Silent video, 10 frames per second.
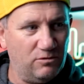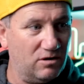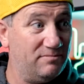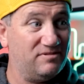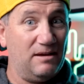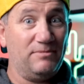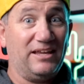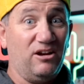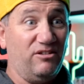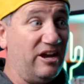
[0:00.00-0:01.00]
You want something to
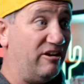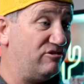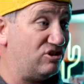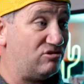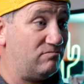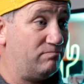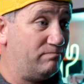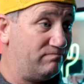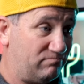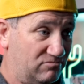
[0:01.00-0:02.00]
get on there and just
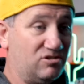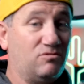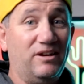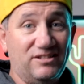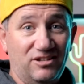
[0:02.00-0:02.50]
squeeze